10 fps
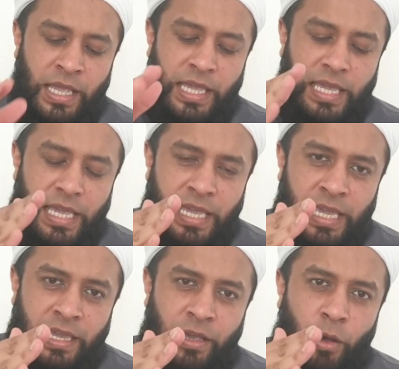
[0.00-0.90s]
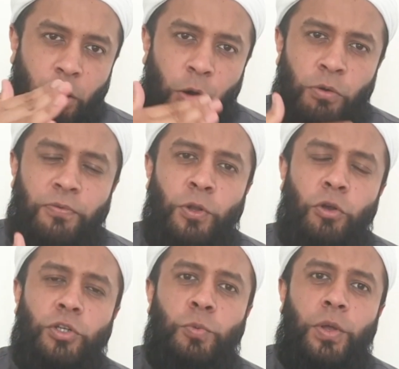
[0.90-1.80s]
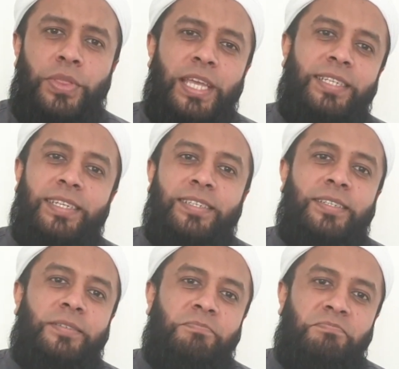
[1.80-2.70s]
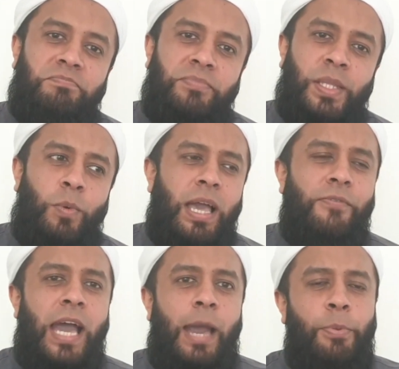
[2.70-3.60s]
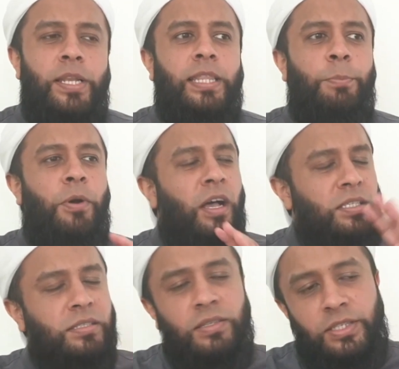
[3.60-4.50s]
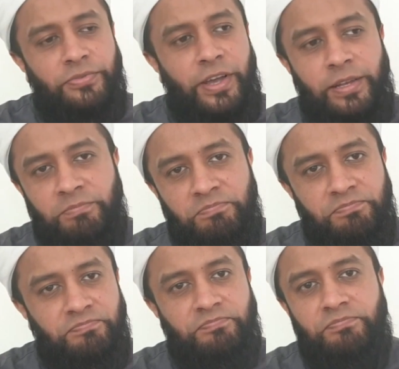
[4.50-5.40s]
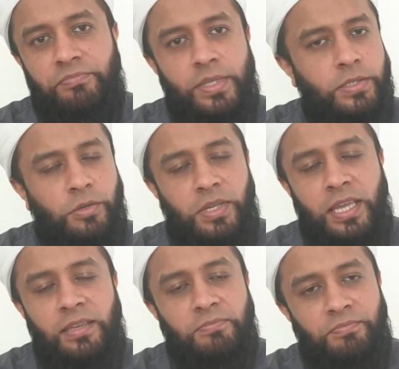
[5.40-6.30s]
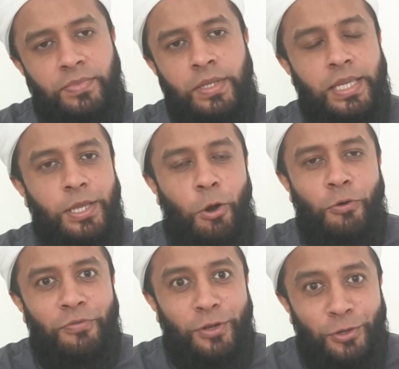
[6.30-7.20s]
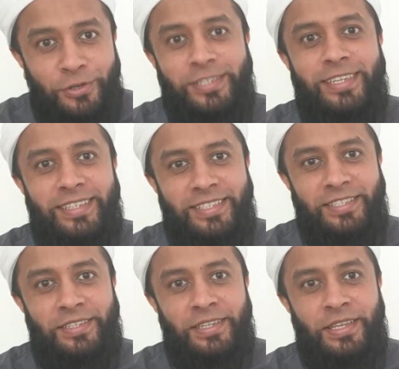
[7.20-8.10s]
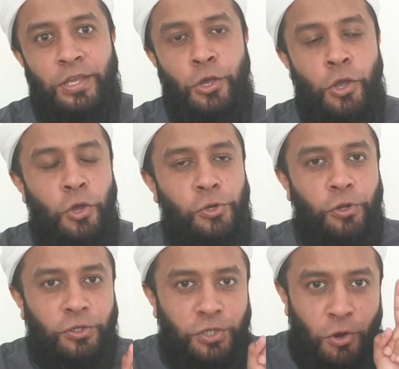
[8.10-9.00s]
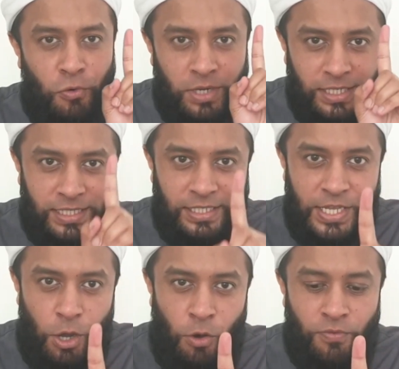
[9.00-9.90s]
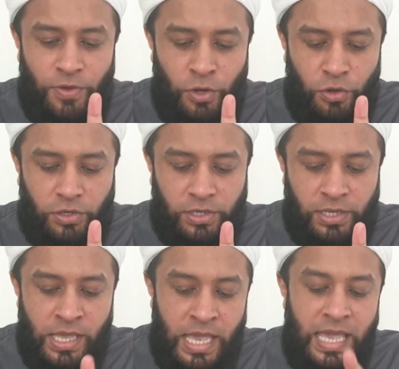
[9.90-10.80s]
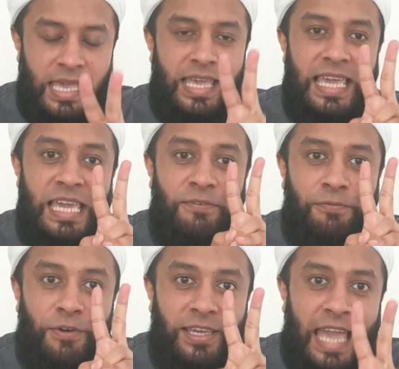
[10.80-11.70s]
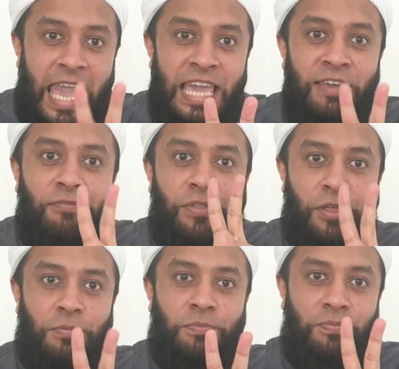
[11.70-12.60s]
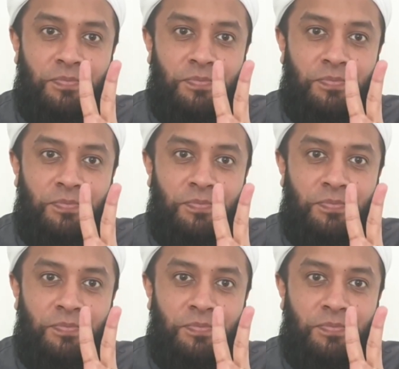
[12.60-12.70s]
He overlooked what they did. Whatever happened in the past is fine. It's okay. He overlooked it. Not only did he overlook, he forgave them.